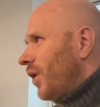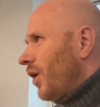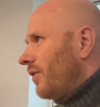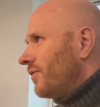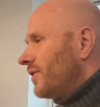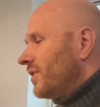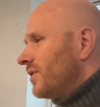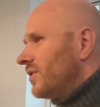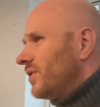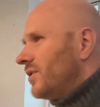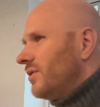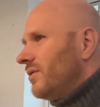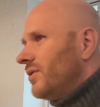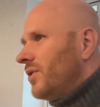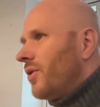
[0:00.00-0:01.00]
often
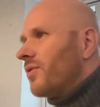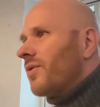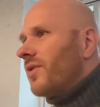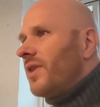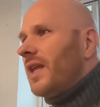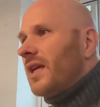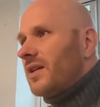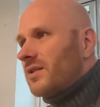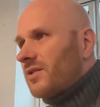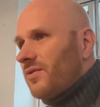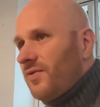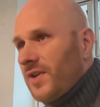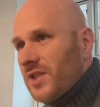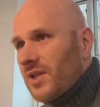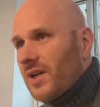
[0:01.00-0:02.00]
don't think
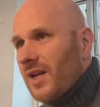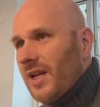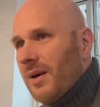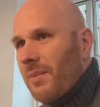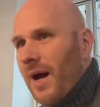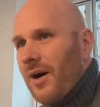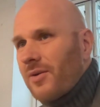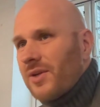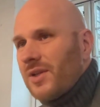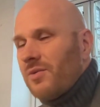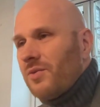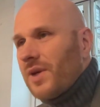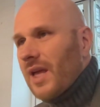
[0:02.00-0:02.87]
sufficiently about it.